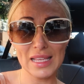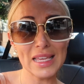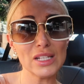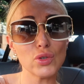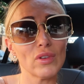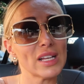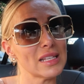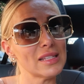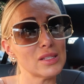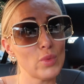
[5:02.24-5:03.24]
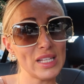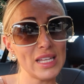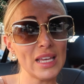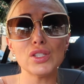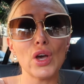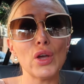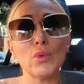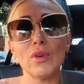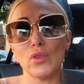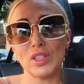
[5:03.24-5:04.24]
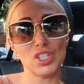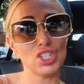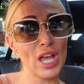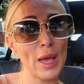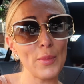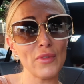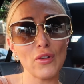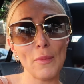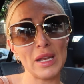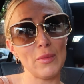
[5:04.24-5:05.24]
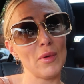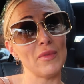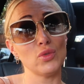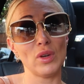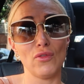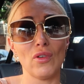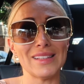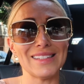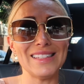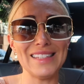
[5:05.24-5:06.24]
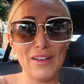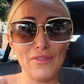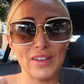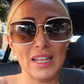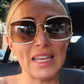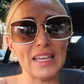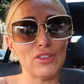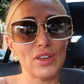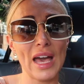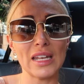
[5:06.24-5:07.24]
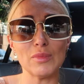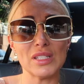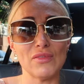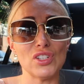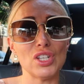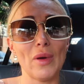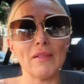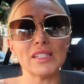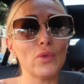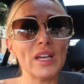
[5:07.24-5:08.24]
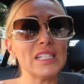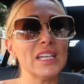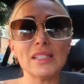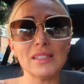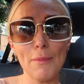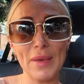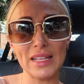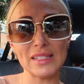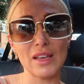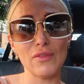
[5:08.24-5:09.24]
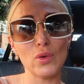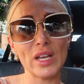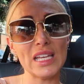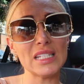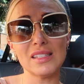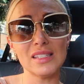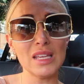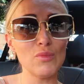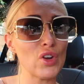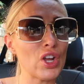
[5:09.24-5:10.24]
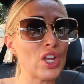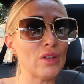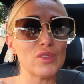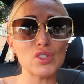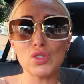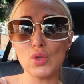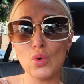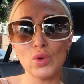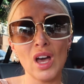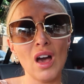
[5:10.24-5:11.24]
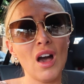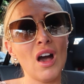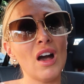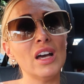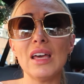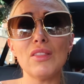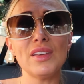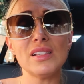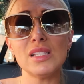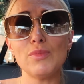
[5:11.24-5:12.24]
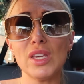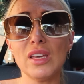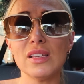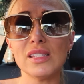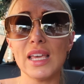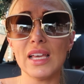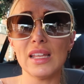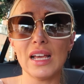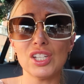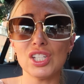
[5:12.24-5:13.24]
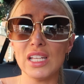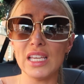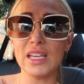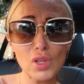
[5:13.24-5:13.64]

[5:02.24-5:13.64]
heat or excess sweating. So avoid the gym for a minimum of 24 hours, definitely, if you can, up to 72 hours. Avoid sunbeds avoid steam room, the sauna. Now this is because it can actually